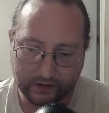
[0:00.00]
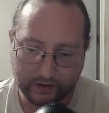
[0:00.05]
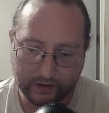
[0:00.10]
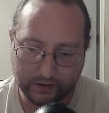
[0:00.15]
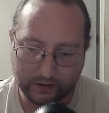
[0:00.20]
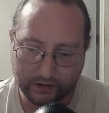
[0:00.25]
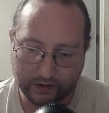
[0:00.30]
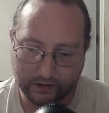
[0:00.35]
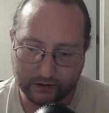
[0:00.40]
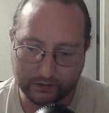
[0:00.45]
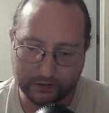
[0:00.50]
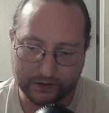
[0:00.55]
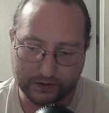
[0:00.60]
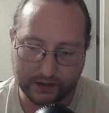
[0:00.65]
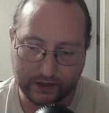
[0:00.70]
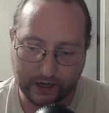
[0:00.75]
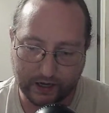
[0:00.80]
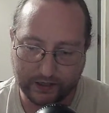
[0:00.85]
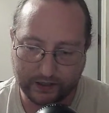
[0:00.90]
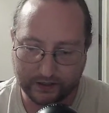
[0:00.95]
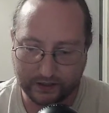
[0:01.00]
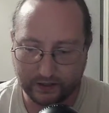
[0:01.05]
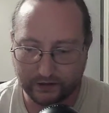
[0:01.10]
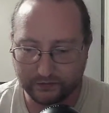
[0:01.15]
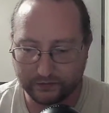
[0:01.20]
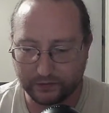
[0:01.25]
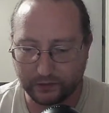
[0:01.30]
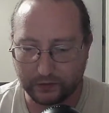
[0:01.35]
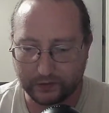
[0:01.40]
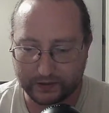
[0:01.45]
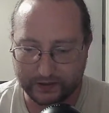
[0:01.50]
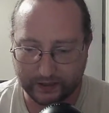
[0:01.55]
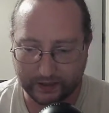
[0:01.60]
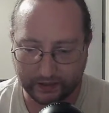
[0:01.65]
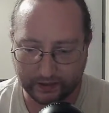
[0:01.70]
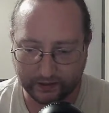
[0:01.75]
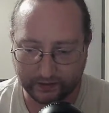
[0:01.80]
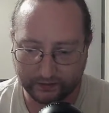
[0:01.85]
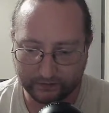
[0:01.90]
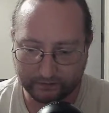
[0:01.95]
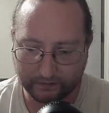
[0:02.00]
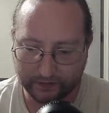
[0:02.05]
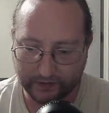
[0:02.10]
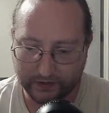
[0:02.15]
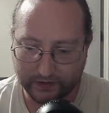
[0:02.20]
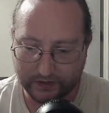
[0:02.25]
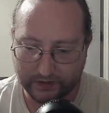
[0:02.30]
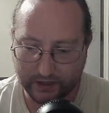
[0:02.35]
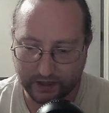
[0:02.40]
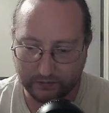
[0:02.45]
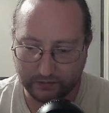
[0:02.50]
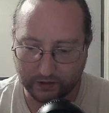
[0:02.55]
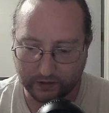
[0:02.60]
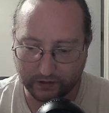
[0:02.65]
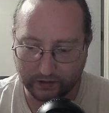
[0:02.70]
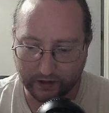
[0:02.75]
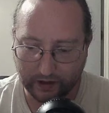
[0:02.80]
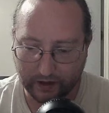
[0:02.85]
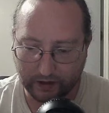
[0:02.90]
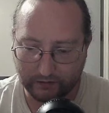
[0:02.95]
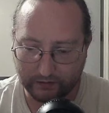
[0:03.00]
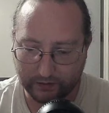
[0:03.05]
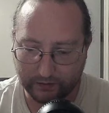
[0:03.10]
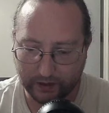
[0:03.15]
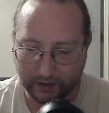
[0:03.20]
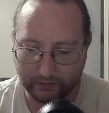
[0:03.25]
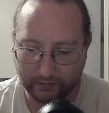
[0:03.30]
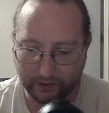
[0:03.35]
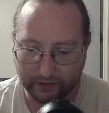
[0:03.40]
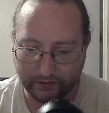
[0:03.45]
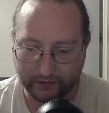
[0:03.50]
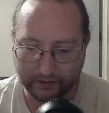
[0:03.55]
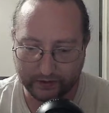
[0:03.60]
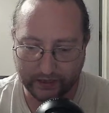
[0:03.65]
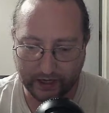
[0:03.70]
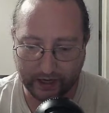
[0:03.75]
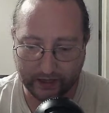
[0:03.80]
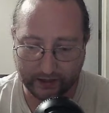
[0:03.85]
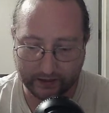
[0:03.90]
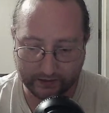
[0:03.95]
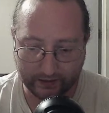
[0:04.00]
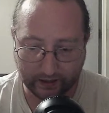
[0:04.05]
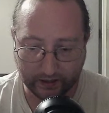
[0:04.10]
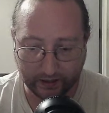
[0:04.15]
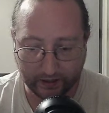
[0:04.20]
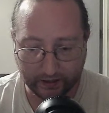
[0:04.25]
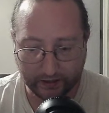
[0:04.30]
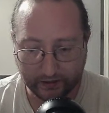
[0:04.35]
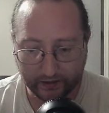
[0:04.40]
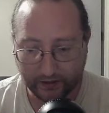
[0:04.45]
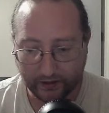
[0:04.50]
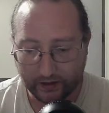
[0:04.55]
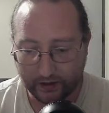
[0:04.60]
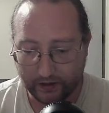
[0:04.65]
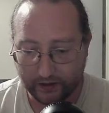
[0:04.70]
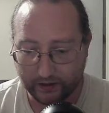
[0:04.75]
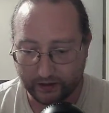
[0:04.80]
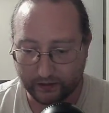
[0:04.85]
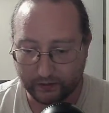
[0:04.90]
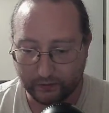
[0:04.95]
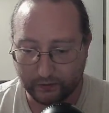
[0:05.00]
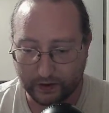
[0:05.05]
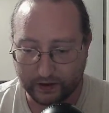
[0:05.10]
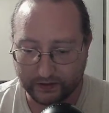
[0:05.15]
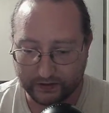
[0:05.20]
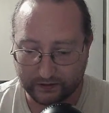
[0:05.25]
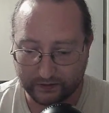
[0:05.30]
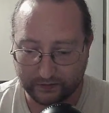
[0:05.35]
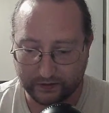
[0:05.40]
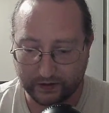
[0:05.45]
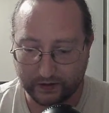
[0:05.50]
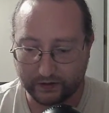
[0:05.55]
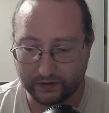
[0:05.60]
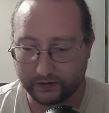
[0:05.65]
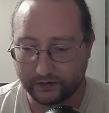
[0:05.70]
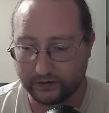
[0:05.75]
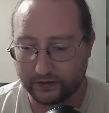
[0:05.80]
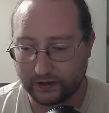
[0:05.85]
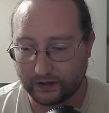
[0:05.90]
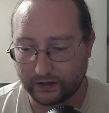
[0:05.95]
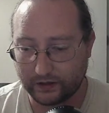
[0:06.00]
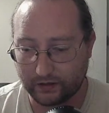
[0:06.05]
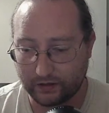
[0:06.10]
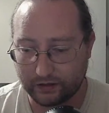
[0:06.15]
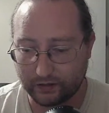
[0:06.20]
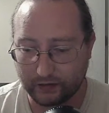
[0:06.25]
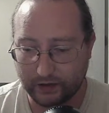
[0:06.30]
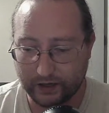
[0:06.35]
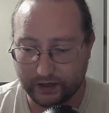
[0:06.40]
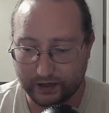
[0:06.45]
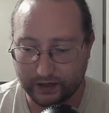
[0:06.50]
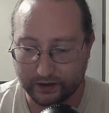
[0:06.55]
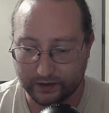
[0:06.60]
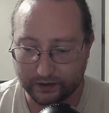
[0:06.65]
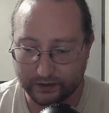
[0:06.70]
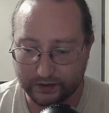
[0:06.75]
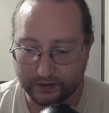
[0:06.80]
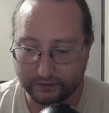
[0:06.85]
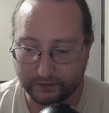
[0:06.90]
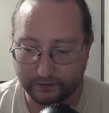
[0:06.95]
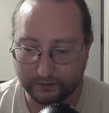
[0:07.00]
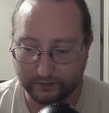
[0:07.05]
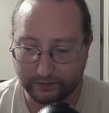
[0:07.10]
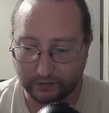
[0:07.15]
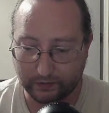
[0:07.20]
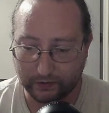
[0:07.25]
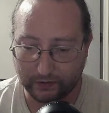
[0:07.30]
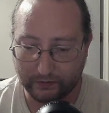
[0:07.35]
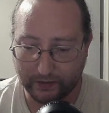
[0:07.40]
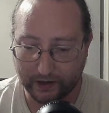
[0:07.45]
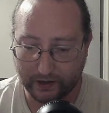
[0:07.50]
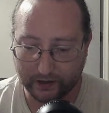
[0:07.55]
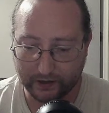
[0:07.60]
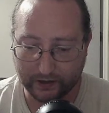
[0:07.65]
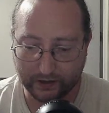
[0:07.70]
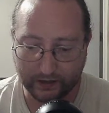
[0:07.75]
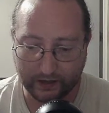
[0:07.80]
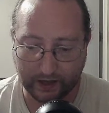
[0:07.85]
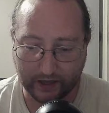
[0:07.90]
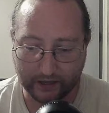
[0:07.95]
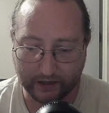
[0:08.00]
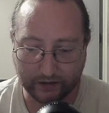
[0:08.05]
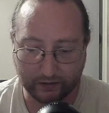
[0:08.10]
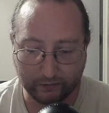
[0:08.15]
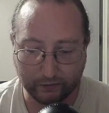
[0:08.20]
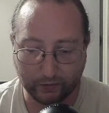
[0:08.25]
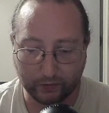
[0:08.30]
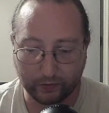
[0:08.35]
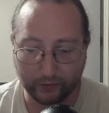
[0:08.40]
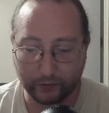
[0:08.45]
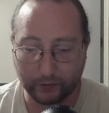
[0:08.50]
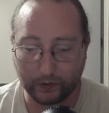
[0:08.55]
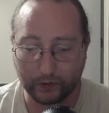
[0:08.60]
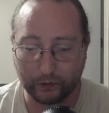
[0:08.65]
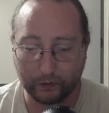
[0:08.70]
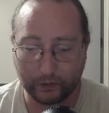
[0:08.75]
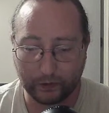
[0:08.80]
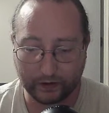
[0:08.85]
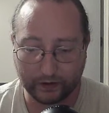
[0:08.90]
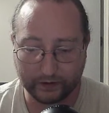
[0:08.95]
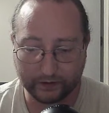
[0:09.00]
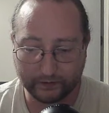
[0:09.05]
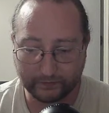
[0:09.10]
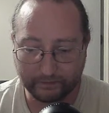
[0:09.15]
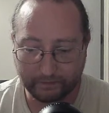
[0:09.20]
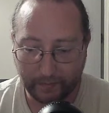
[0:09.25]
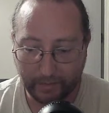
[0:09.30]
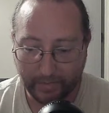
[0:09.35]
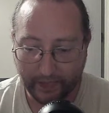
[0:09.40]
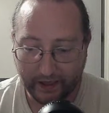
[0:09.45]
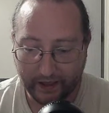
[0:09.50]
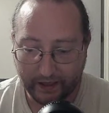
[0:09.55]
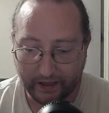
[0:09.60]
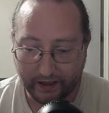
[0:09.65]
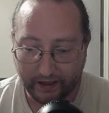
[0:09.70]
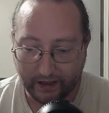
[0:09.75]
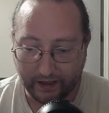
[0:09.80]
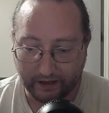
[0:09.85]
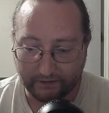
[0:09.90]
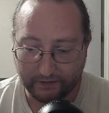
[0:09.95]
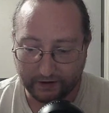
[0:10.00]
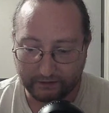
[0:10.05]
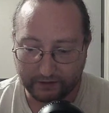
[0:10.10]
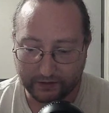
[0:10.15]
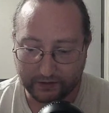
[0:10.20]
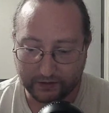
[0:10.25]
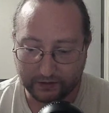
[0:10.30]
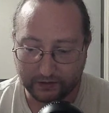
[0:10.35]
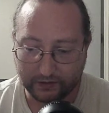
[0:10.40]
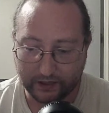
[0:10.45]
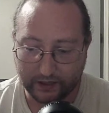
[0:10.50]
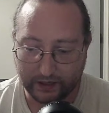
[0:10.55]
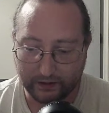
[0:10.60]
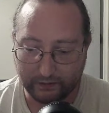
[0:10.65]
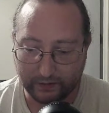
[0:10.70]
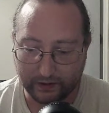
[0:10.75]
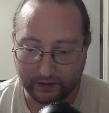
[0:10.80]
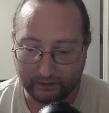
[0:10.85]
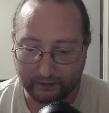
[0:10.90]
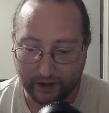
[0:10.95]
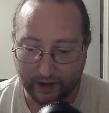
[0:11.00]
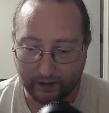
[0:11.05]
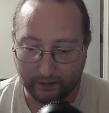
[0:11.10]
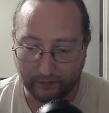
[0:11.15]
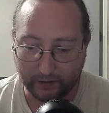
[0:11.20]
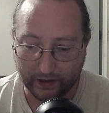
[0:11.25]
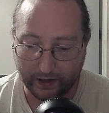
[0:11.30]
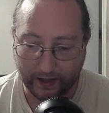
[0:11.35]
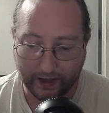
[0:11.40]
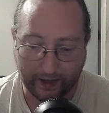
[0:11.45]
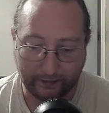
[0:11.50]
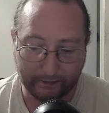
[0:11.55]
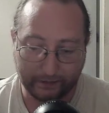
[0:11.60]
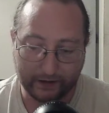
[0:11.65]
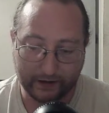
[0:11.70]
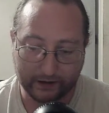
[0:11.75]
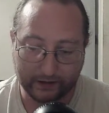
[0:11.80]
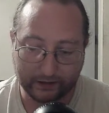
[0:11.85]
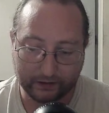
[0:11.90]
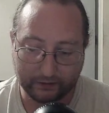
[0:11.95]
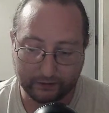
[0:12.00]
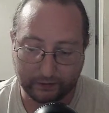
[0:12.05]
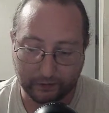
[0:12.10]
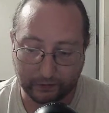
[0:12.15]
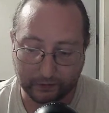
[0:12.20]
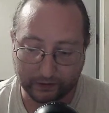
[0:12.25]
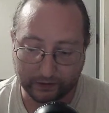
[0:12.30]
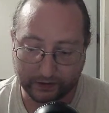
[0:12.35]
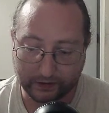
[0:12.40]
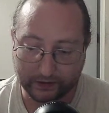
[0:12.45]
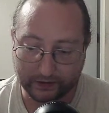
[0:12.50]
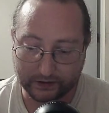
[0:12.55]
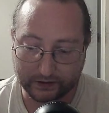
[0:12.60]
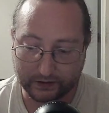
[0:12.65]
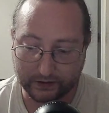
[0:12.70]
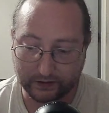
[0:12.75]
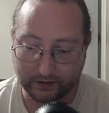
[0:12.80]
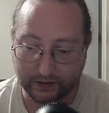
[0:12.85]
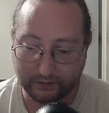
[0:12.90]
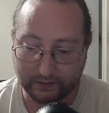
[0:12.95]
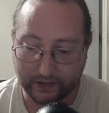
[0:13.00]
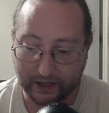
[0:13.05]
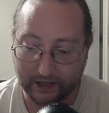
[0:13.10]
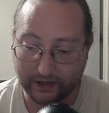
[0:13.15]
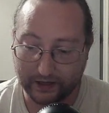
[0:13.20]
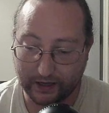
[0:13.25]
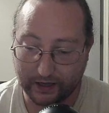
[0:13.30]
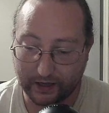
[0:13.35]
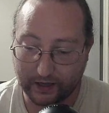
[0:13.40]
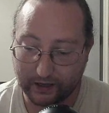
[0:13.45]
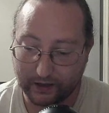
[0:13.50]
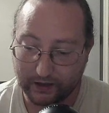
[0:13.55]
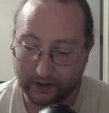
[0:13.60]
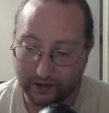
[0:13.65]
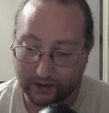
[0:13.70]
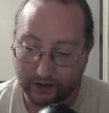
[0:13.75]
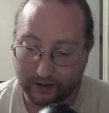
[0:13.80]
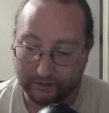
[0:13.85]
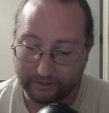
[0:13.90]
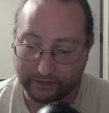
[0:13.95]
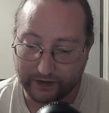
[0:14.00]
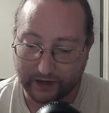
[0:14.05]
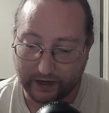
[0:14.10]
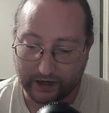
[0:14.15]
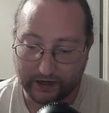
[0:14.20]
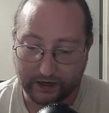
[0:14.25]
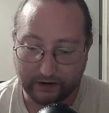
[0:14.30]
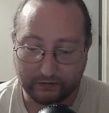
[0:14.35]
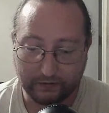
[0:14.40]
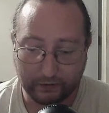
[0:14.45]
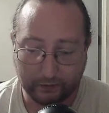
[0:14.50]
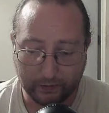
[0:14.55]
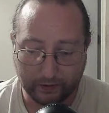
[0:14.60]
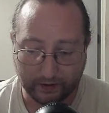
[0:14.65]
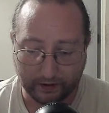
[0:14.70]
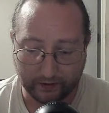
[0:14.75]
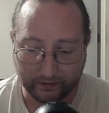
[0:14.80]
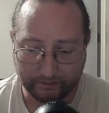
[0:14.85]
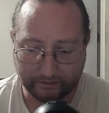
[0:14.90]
It was 1914, the summer after my brother Dan died in the Westfield, and 3 years before America got into World War I. I've never told anyone about what happened at the fork in the stream that day, and I never will.